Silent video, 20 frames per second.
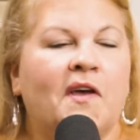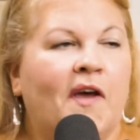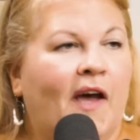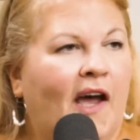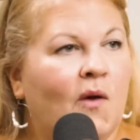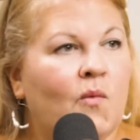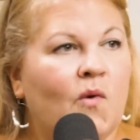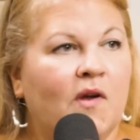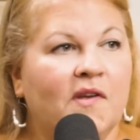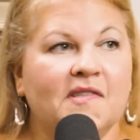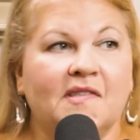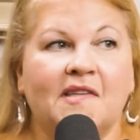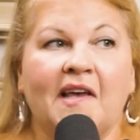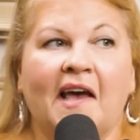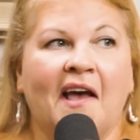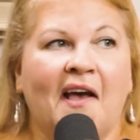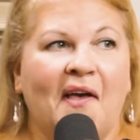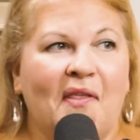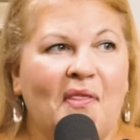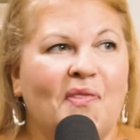I will
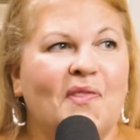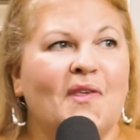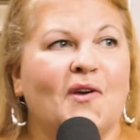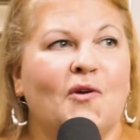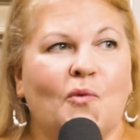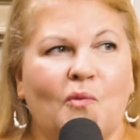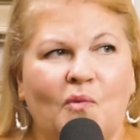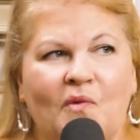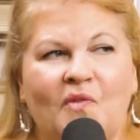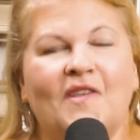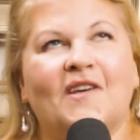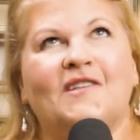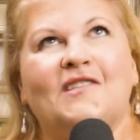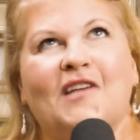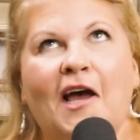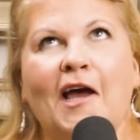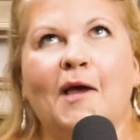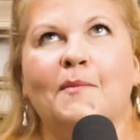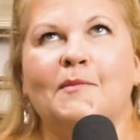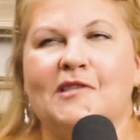say the
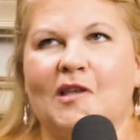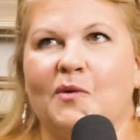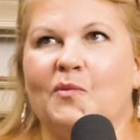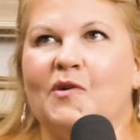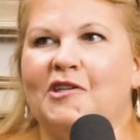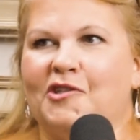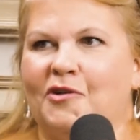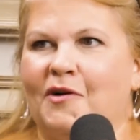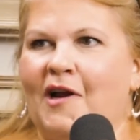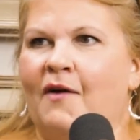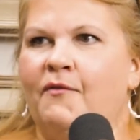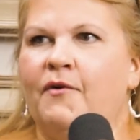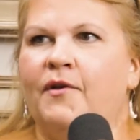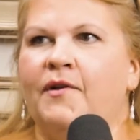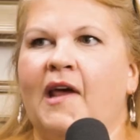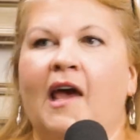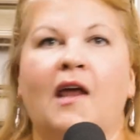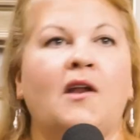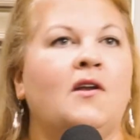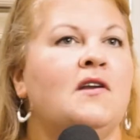times that we traveled
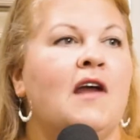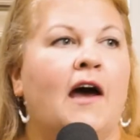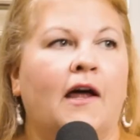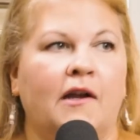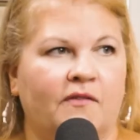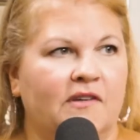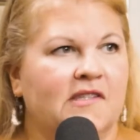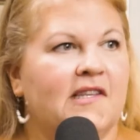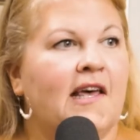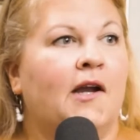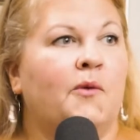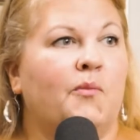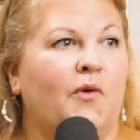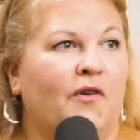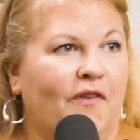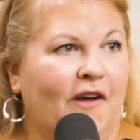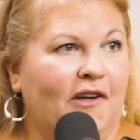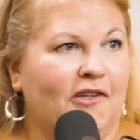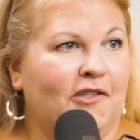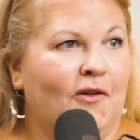and none of us had a
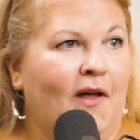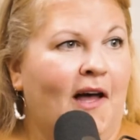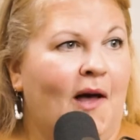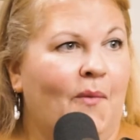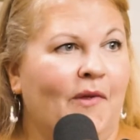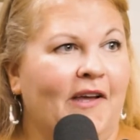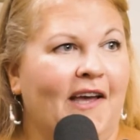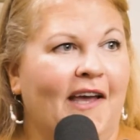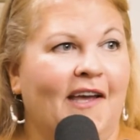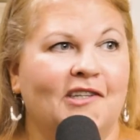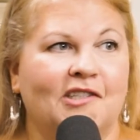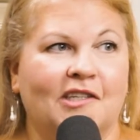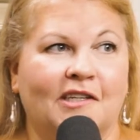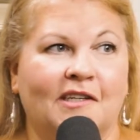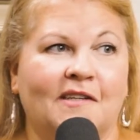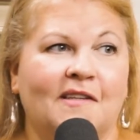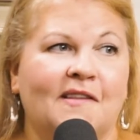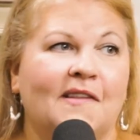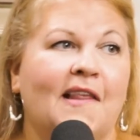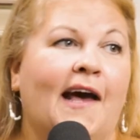professional
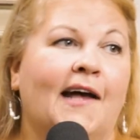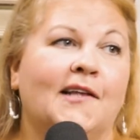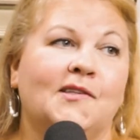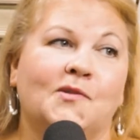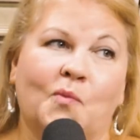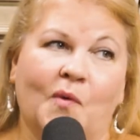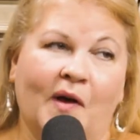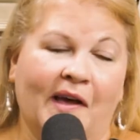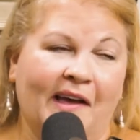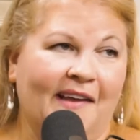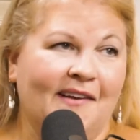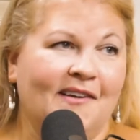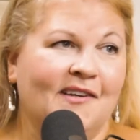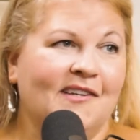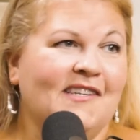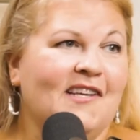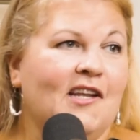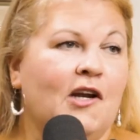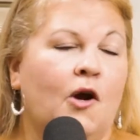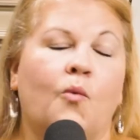obligation, that's
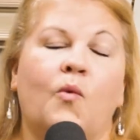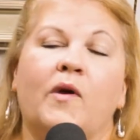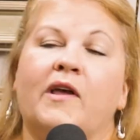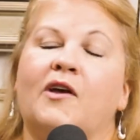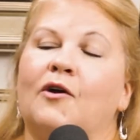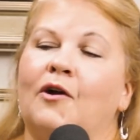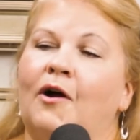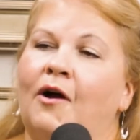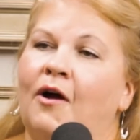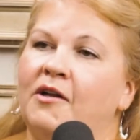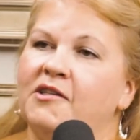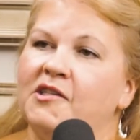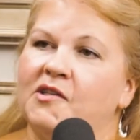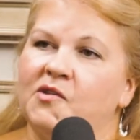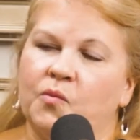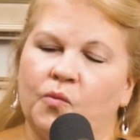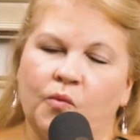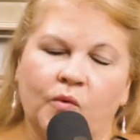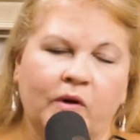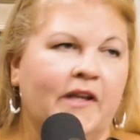when, we could all just
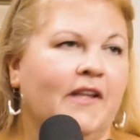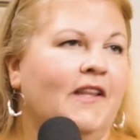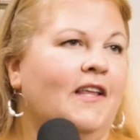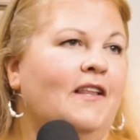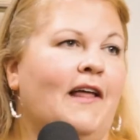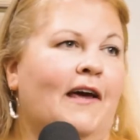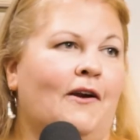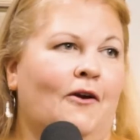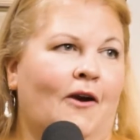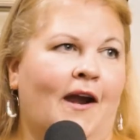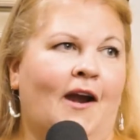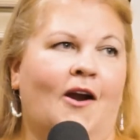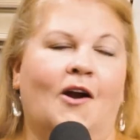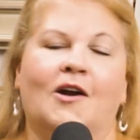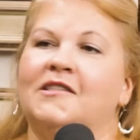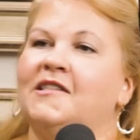really let our hair down.